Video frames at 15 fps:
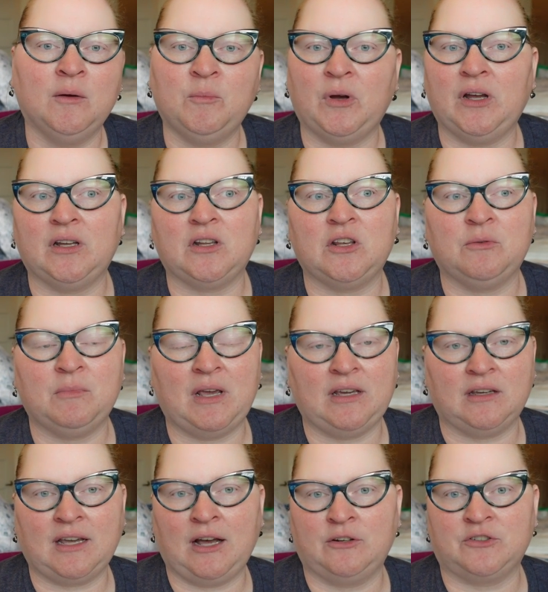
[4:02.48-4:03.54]
but you may
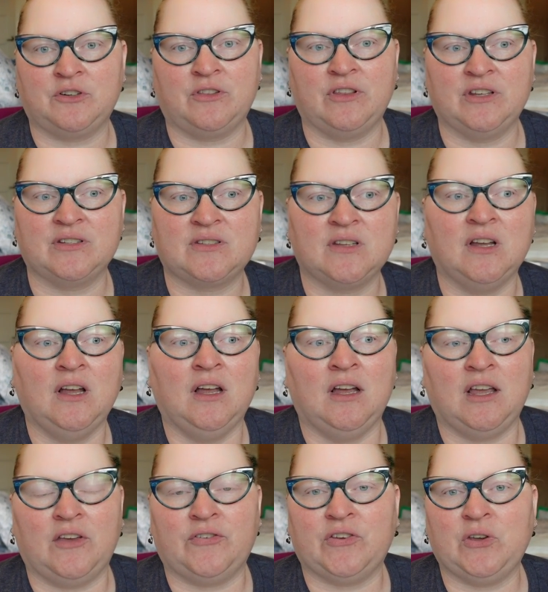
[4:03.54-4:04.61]
encounter this
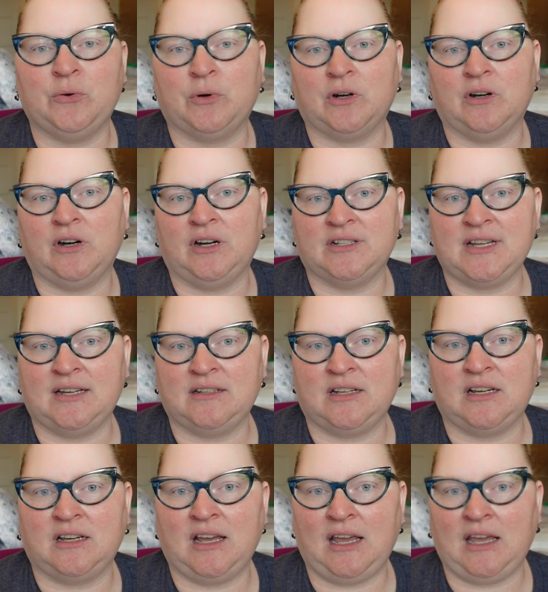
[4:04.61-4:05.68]
if you are
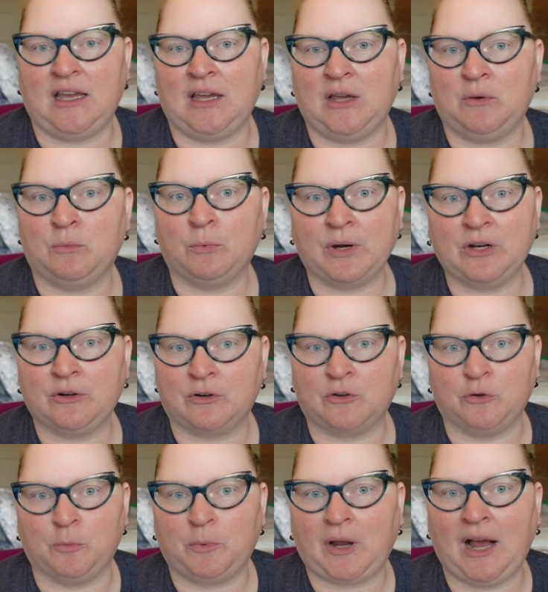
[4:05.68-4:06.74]
attending a reader
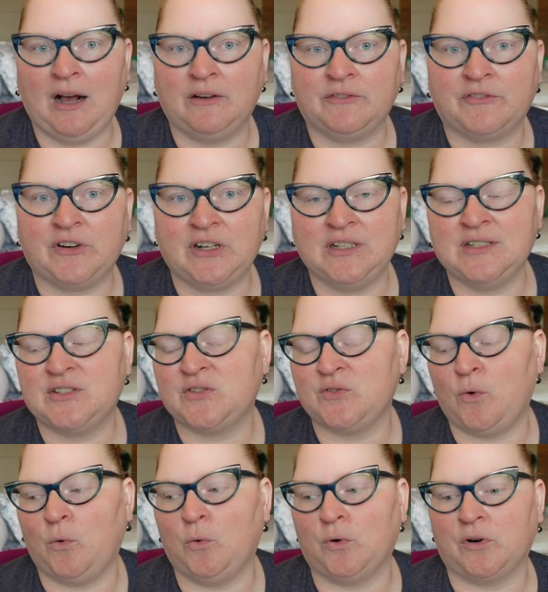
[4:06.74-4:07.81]
group conference
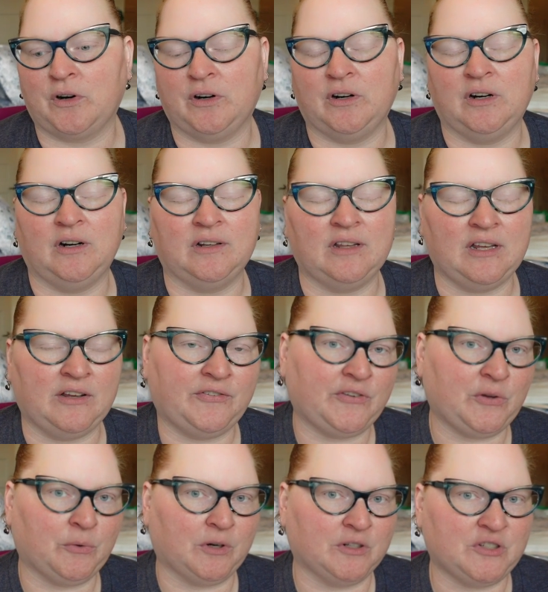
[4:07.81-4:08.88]
or if
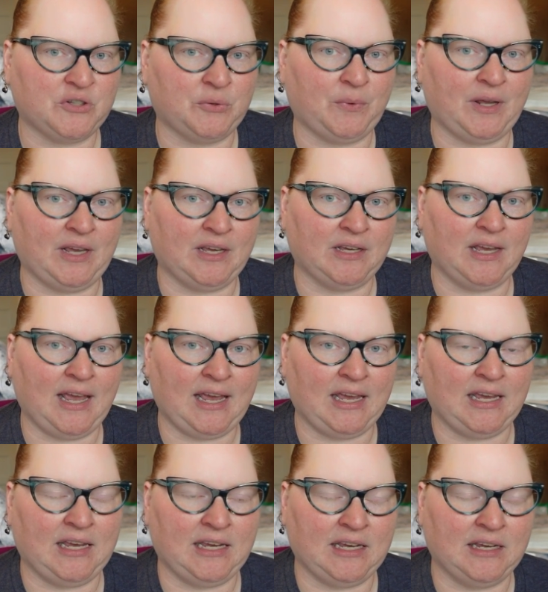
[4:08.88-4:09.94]
you are doing
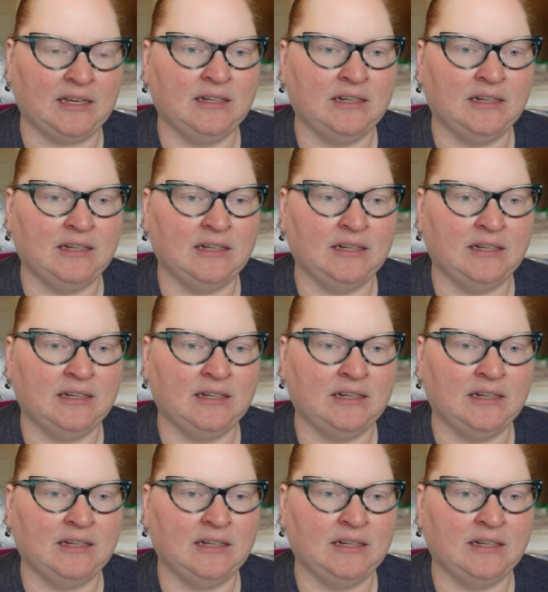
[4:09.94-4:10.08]
a